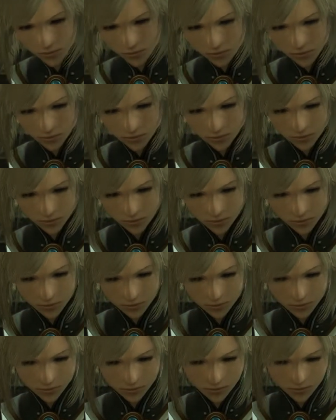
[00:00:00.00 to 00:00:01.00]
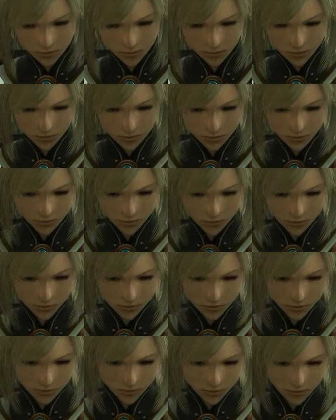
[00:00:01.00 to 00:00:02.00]

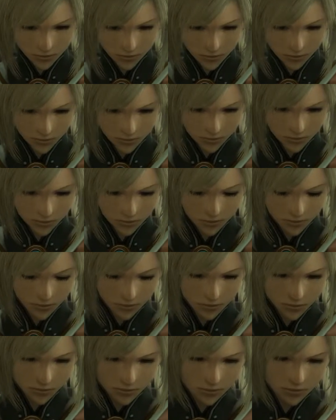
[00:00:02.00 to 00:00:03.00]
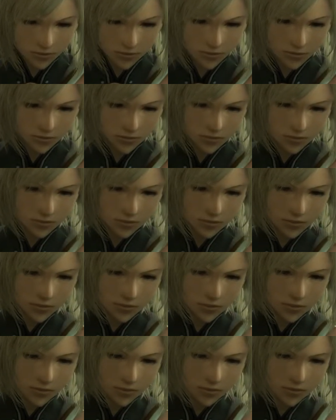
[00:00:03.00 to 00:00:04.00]

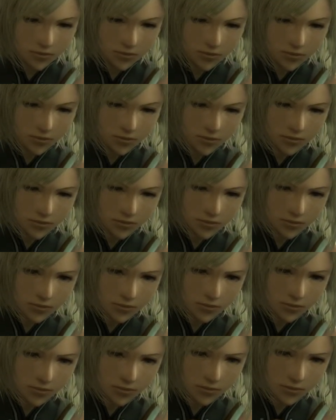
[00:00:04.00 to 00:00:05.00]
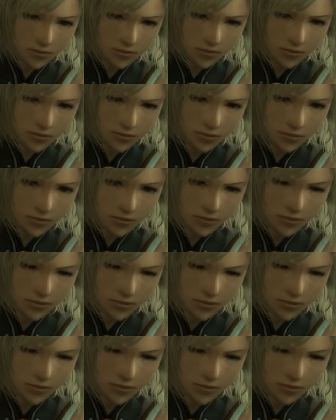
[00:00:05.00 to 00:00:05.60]
(no one is talking)